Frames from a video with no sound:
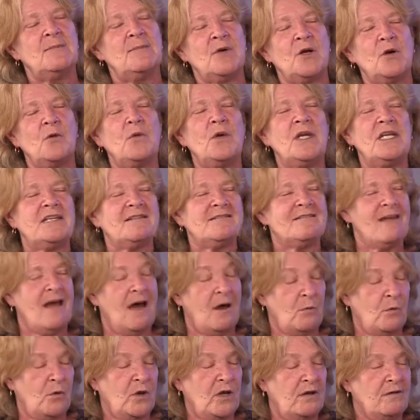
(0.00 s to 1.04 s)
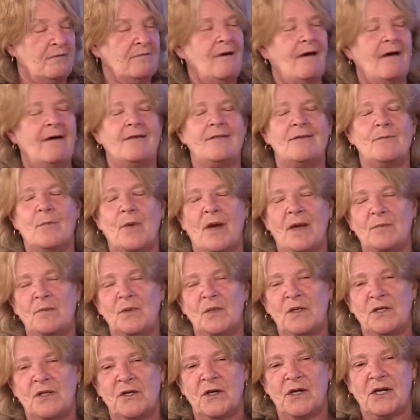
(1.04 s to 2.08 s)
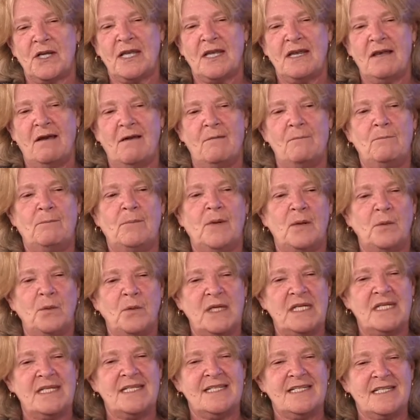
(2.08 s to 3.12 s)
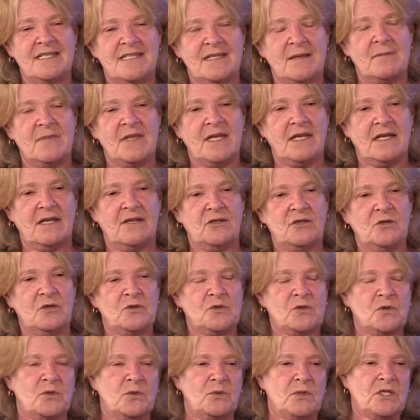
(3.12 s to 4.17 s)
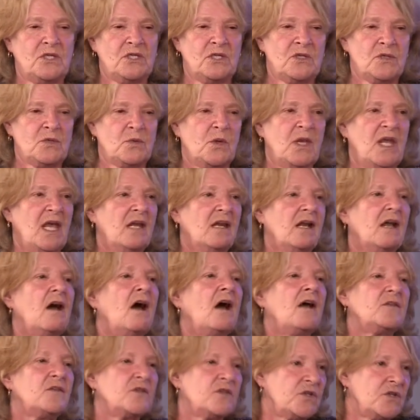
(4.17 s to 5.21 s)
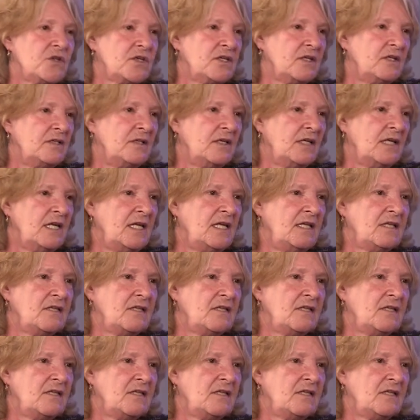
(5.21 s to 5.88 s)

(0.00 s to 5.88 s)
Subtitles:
We did not win on the popularity, but we did something unusual, which is we had a concert in the